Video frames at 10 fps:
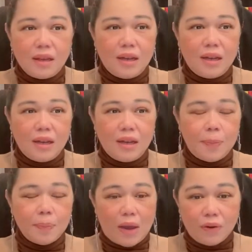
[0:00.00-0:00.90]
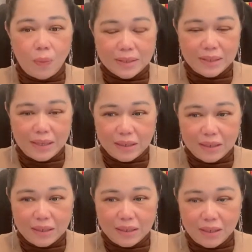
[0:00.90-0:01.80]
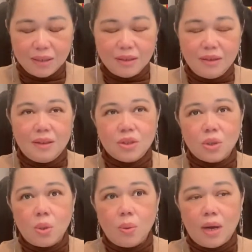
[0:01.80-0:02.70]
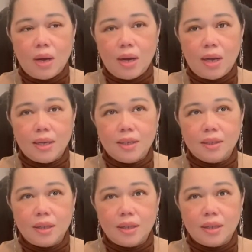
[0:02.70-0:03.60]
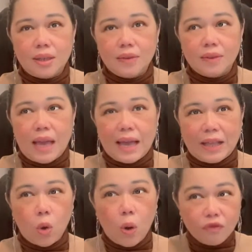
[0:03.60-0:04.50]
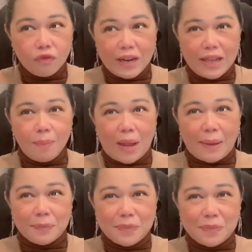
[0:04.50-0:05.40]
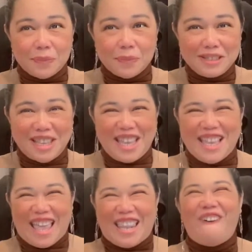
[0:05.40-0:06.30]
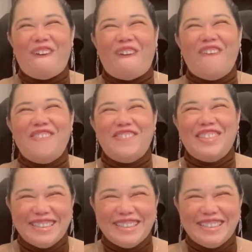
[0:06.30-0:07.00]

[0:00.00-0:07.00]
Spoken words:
I already vaccinated. So I can go out freely, but I'm still staying at home.